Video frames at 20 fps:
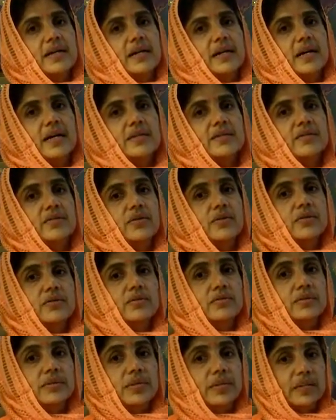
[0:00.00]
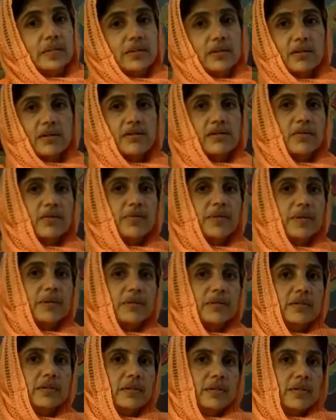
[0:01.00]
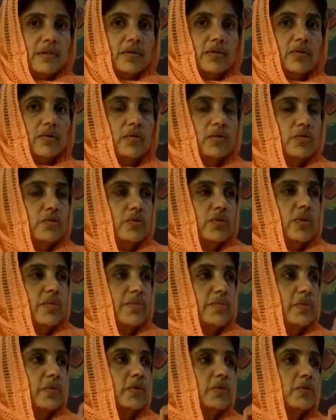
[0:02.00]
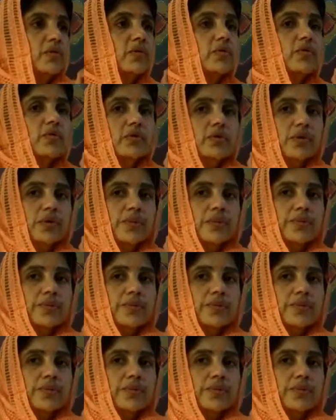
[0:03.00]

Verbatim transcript: And so here also we know who should approach who.